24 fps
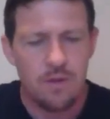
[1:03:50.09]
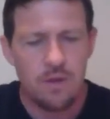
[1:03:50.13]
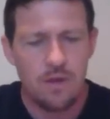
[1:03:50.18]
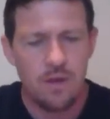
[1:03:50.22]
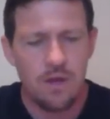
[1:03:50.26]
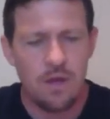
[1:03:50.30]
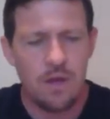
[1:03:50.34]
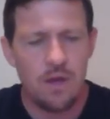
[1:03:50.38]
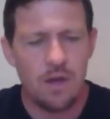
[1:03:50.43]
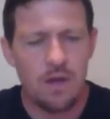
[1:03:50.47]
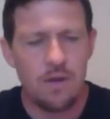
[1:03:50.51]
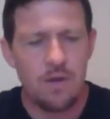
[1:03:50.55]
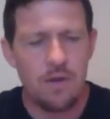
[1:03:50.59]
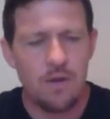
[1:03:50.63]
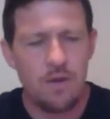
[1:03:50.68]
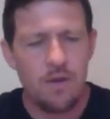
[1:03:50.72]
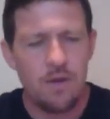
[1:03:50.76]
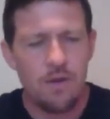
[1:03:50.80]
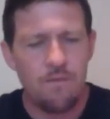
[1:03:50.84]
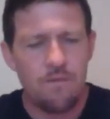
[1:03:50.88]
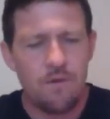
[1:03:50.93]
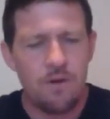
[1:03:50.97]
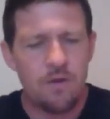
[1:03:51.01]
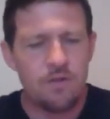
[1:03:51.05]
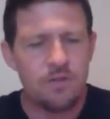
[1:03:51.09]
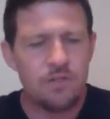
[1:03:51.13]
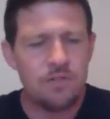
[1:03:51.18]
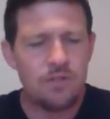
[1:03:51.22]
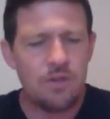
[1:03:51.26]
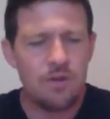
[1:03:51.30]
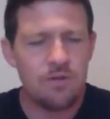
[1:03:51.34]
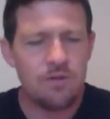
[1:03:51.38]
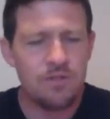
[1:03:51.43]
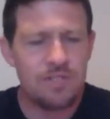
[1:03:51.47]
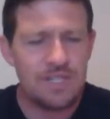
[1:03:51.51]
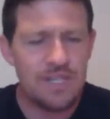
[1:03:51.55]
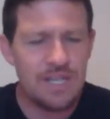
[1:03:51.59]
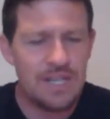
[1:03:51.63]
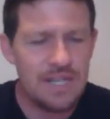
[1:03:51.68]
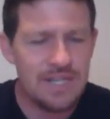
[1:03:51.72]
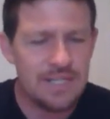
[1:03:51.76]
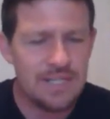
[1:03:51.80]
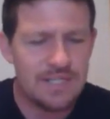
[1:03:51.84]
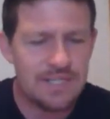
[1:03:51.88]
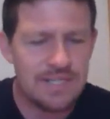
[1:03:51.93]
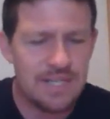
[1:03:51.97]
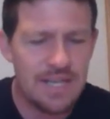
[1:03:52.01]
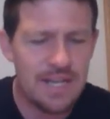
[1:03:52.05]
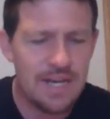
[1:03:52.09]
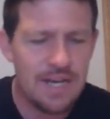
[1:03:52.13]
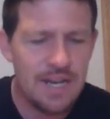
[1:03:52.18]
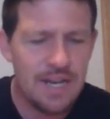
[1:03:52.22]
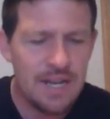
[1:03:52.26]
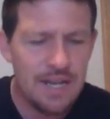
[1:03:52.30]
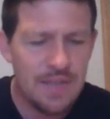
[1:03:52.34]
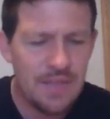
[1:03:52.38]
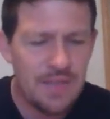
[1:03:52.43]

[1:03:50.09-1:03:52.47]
Uh, verse 13 said